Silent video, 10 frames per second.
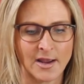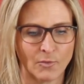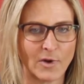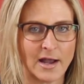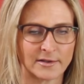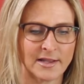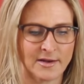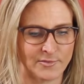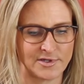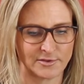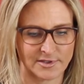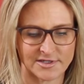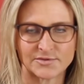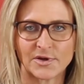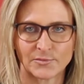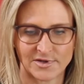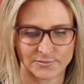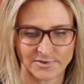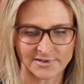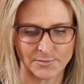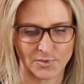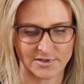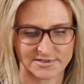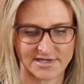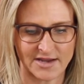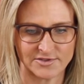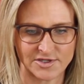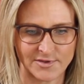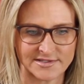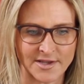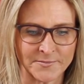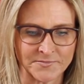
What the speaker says: Well, when you look into it, what it really boils down to is